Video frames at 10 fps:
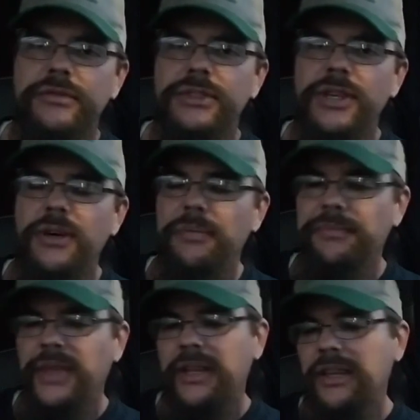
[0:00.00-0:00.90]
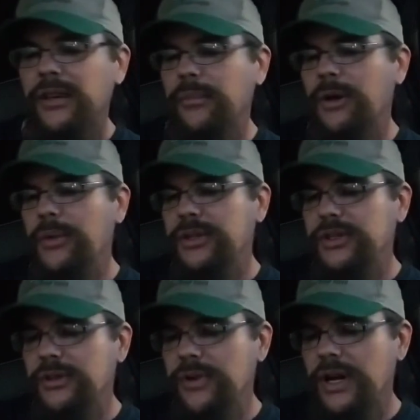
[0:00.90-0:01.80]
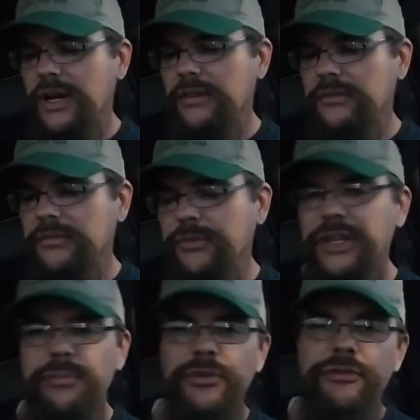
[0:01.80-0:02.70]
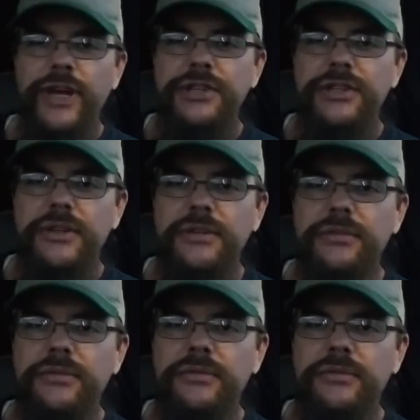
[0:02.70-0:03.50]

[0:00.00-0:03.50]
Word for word: So remember to uh, be the professional,